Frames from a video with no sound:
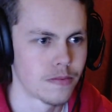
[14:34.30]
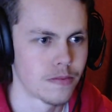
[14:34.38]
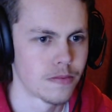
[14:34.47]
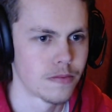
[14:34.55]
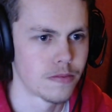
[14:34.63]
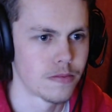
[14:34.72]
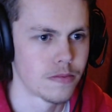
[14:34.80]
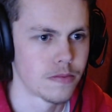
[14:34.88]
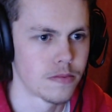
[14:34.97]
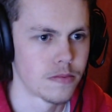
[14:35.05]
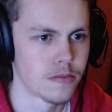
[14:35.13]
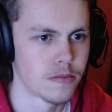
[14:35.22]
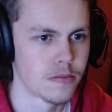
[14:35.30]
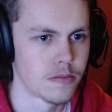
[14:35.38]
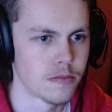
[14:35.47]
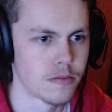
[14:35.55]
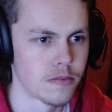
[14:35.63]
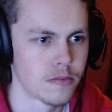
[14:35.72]

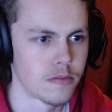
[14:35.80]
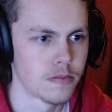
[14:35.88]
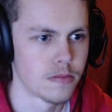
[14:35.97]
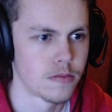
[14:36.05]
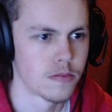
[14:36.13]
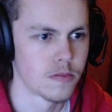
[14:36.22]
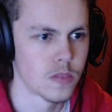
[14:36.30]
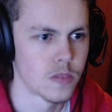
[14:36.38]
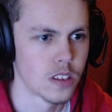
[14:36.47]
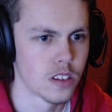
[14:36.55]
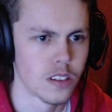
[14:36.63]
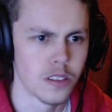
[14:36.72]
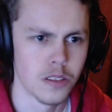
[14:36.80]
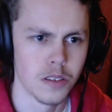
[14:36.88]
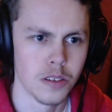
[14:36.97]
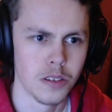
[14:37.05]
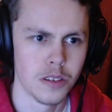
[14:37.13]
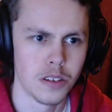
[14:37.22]

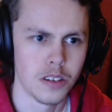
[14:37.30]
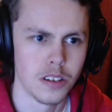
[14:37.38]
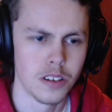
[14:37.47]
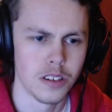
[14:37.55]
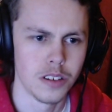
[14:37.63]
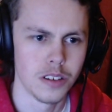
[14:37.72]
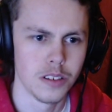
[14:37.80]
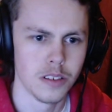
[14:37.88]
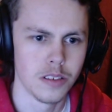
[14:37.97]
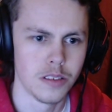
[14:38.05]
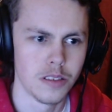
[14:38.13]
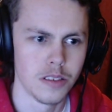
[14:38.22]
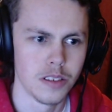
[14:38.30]
(silence)